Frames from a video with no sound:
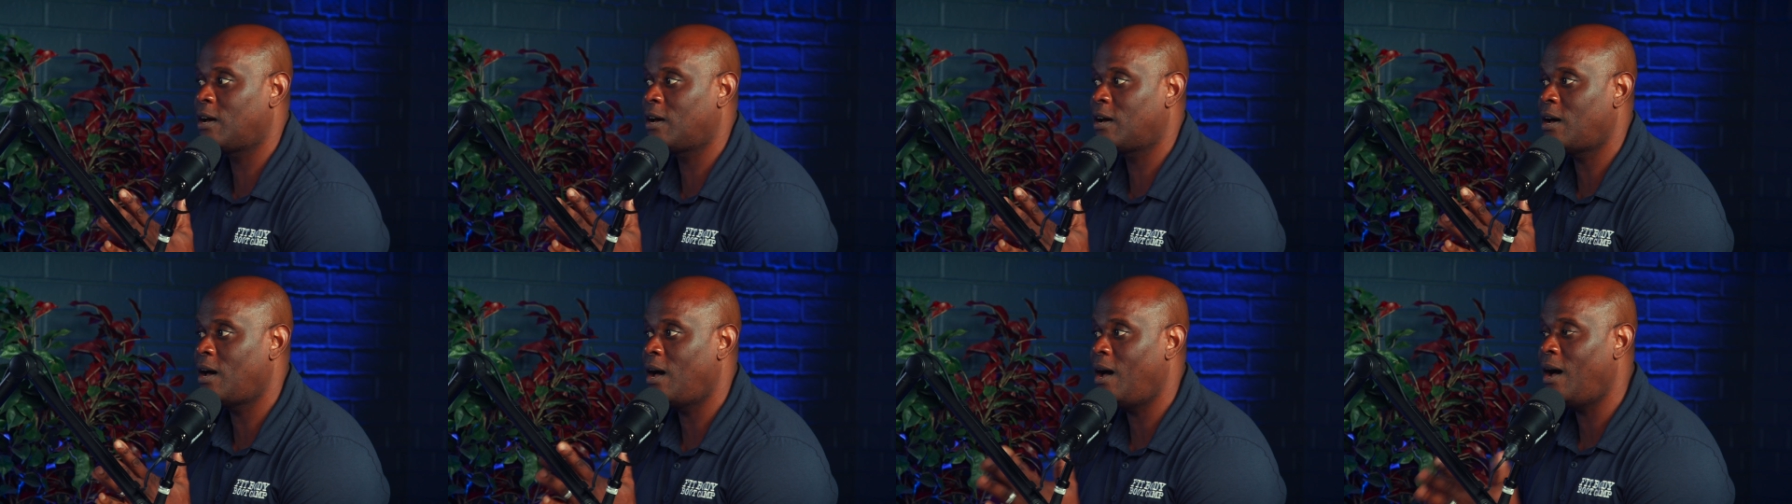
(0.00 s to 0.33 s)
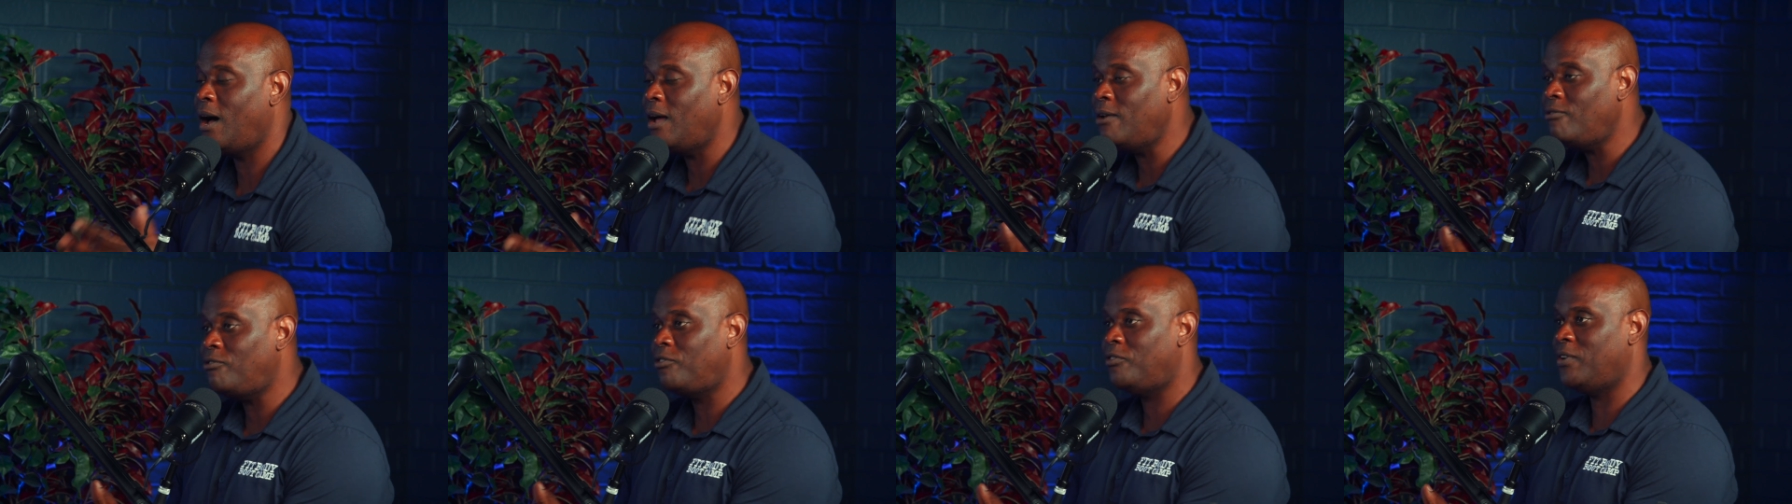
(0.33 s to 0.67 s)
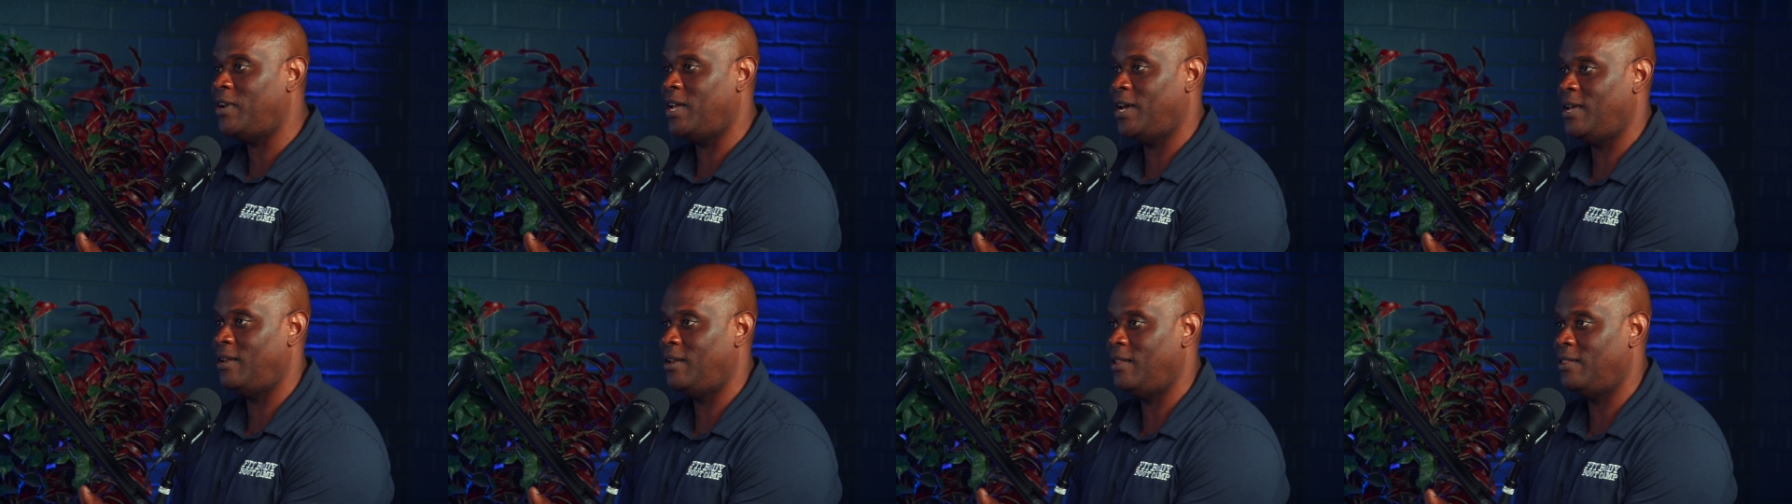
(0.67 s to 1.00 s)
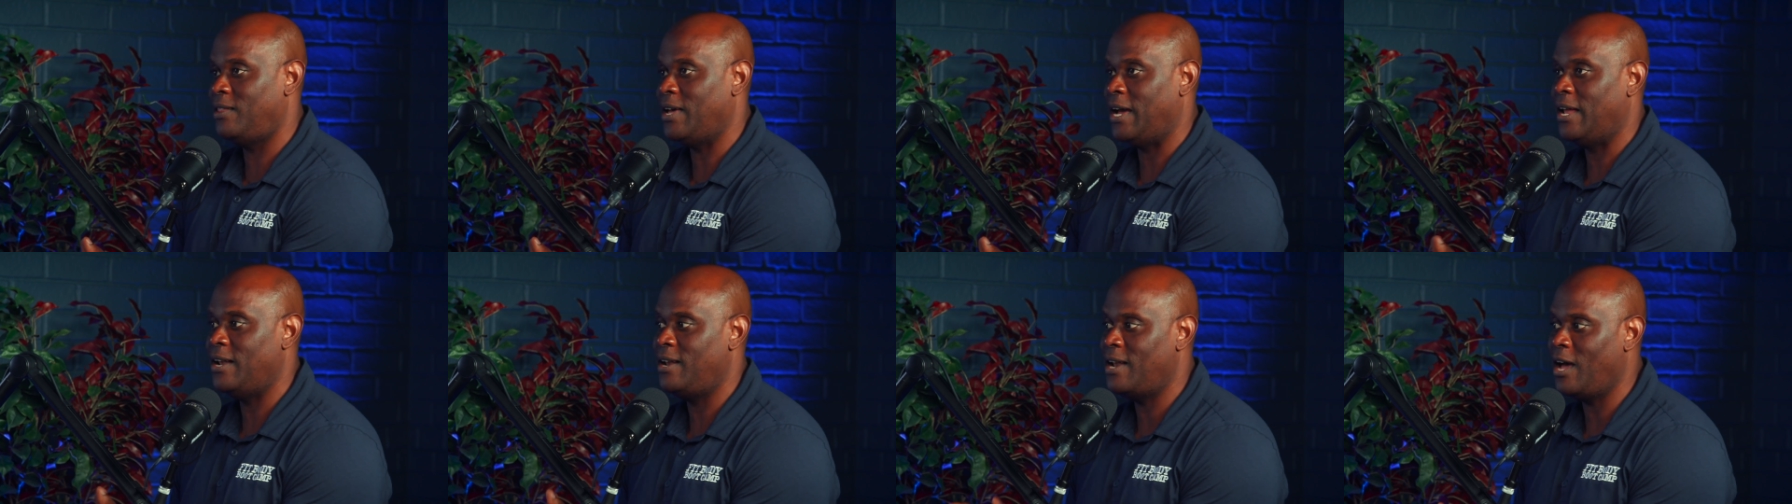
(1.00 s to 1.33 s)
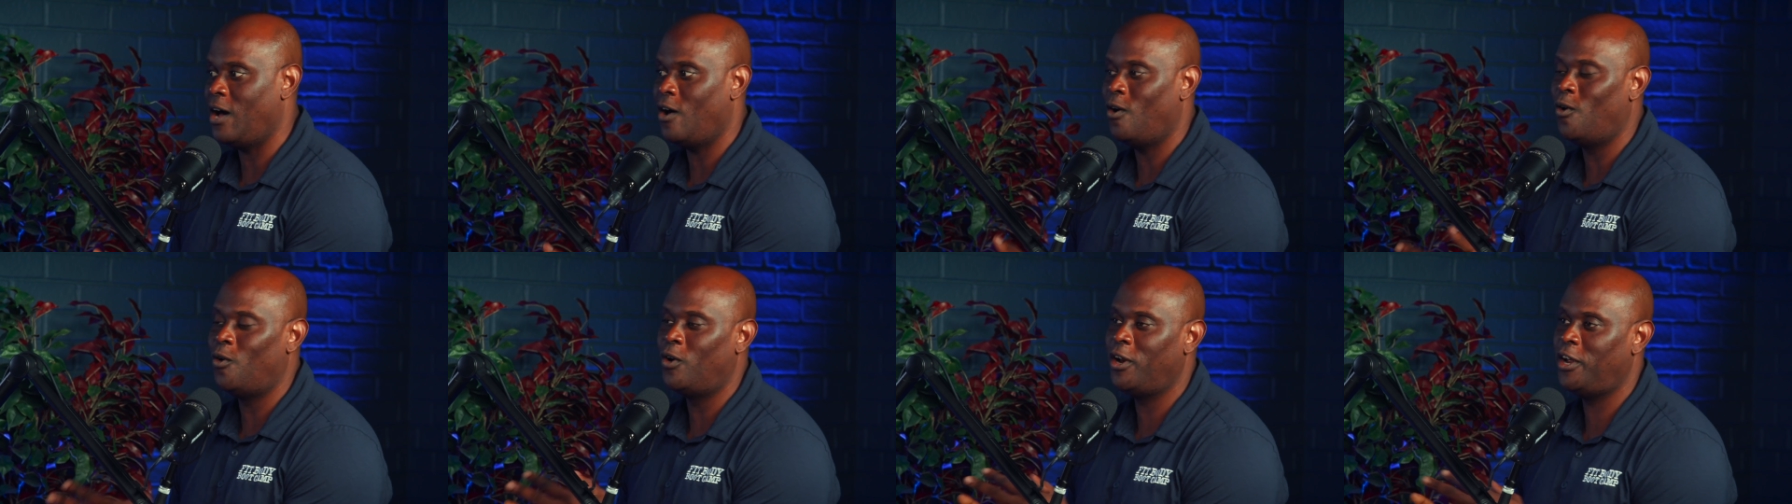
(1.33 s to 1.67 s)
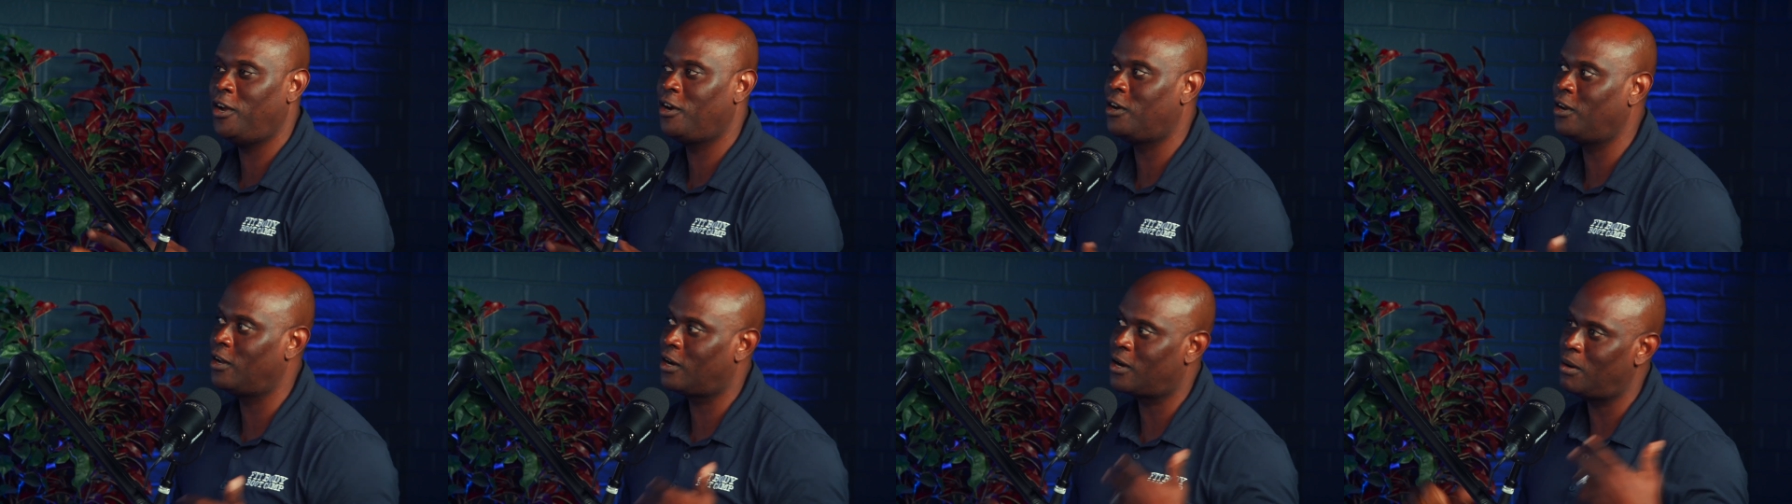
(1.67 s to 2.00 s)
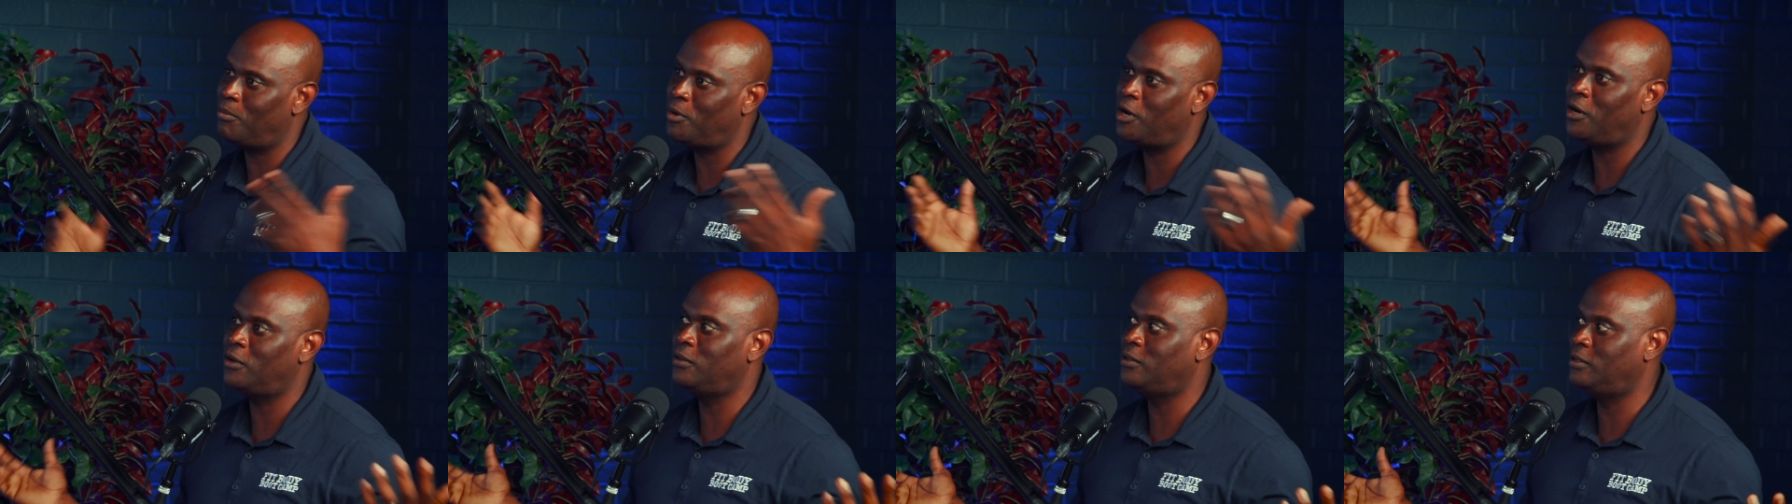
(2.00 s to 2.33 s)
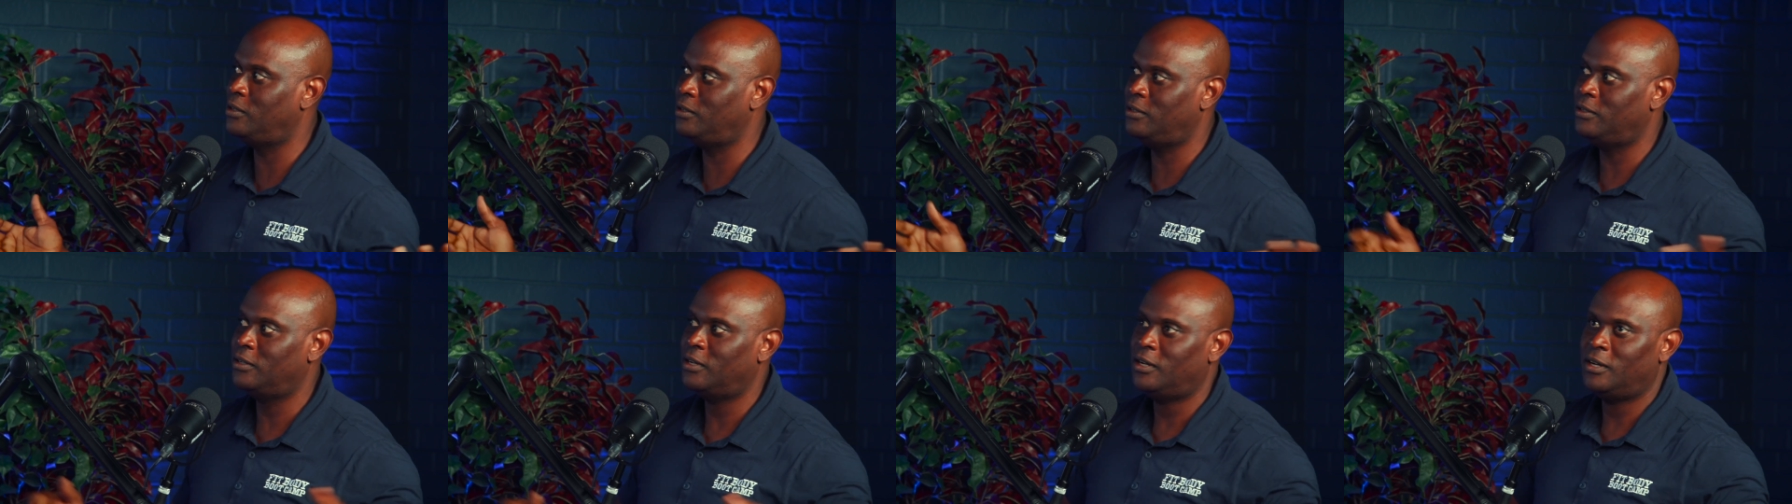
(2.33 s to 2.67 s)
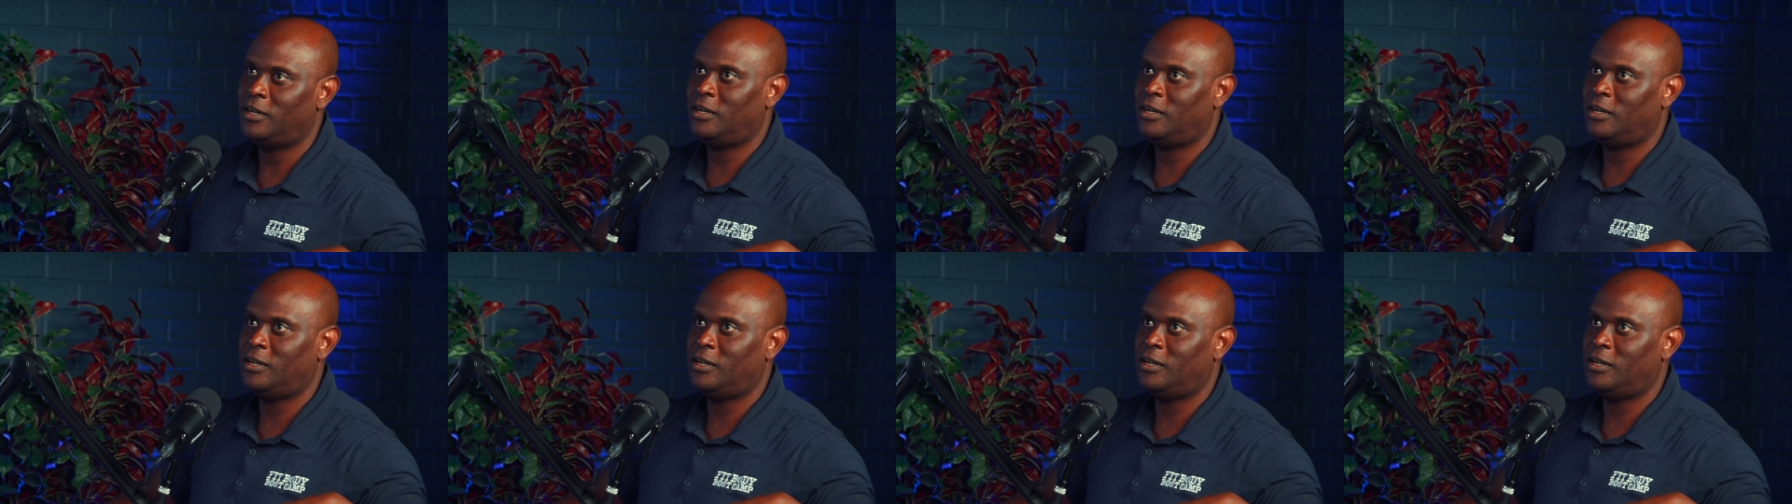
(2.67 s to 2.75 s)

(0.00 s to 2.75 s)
confident that not only are you going to come out and